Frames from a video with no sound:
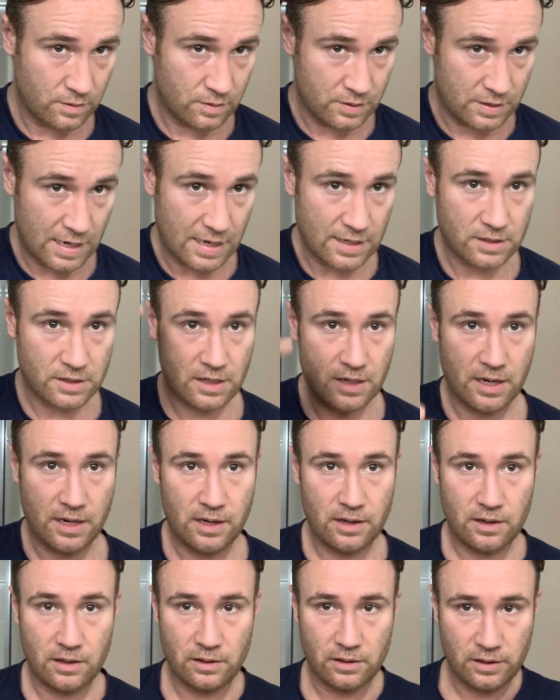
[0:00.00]

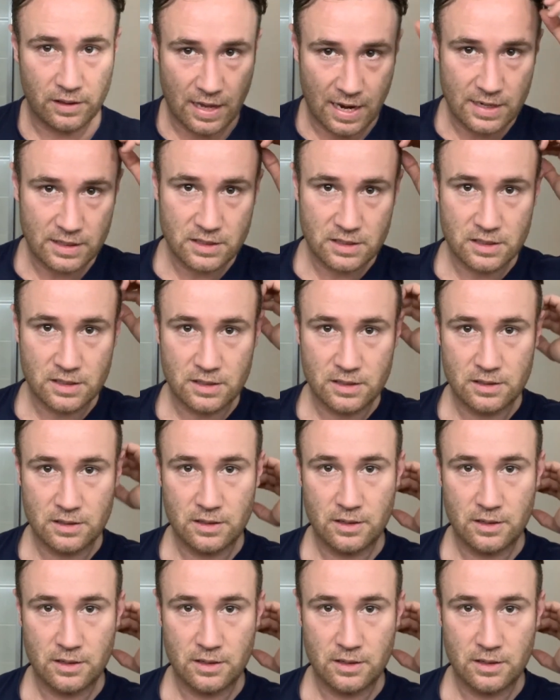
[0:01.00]
density lace